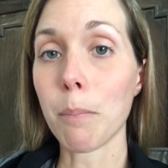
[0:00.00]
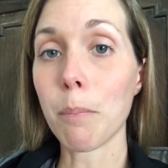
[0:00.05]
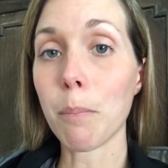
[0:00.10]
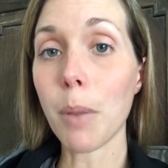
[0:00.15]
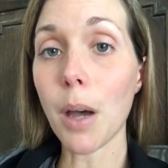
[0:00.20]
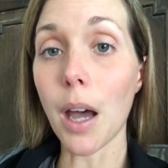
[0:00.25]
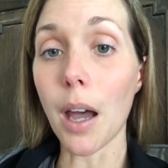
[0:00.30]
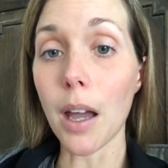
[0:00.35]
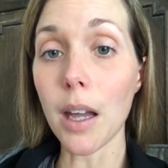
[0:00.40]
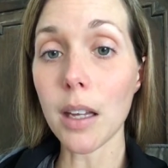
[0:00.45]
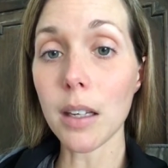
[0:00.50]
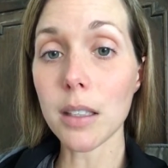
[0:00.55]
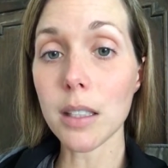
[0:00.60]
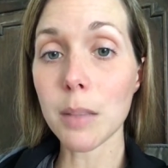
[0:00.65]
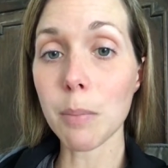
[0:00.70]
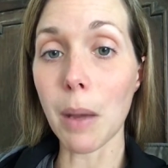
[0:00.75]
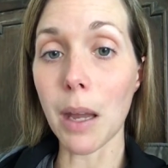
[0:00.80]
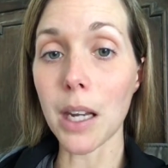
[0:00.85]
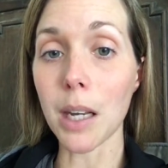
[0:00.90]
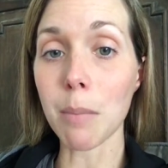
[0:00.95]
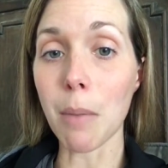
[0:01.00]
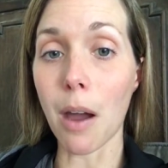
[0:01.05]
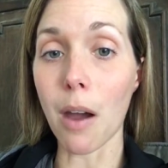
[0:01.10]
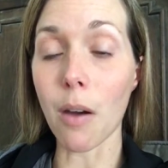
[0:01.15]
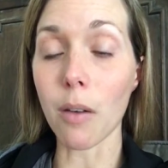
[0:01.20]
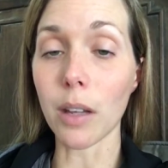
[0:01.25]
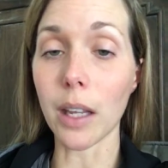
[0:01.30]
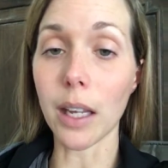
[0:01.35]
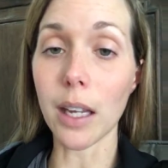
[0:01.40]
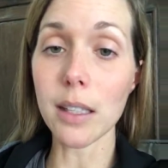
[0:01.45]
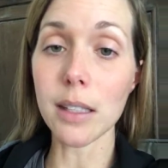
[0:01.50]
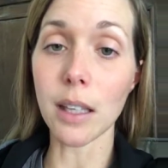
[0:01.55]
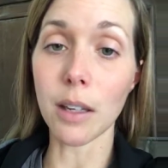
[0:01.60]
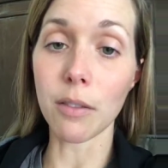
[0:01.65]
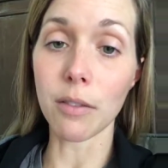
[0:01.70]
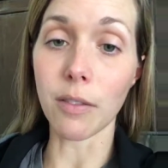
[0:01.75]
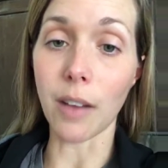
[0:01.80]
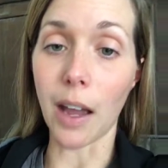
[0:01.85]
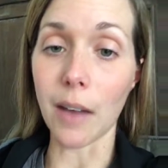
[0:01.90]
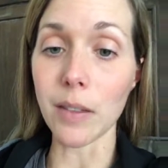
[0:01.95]
But spend about, like I
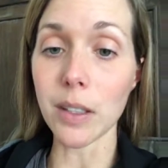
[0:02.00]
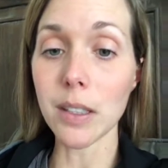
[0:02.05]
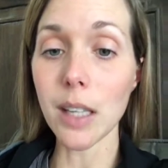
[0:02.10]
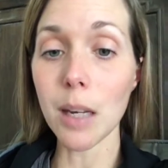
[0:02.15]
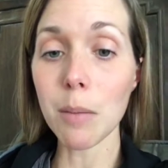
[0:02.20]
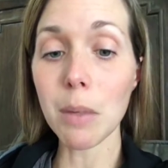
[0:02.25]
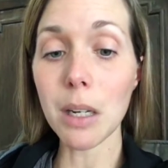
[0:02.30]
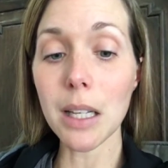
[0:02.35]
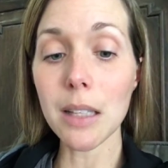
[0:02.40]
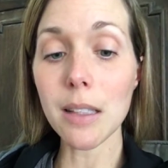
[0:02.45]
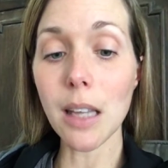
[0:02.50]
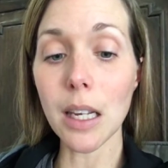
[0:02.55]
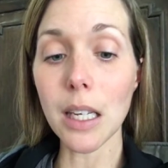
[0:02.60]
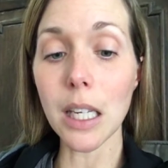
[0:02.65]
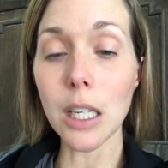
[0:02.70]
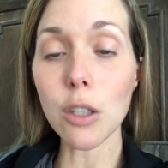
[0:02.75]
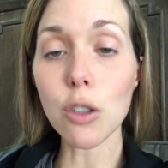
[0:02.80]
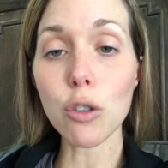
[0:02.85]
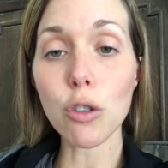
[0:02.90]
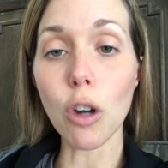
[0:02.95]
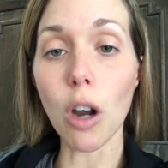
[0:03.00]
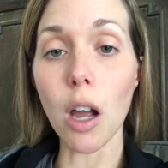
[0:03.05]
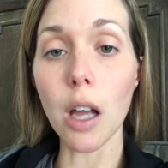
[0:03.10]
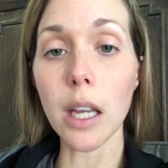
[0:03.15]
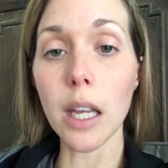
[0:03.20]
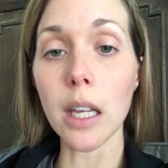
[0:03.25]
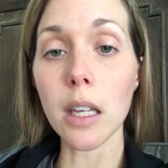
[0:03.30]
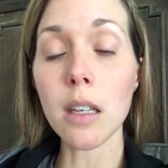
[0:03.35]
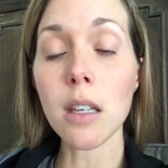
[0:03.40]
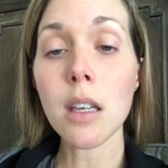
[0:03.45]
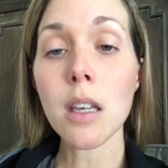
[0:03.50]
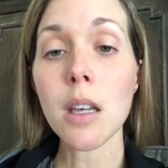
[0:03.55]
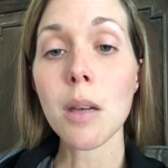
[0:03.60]
said, 5 to 10 minutes on each drawing.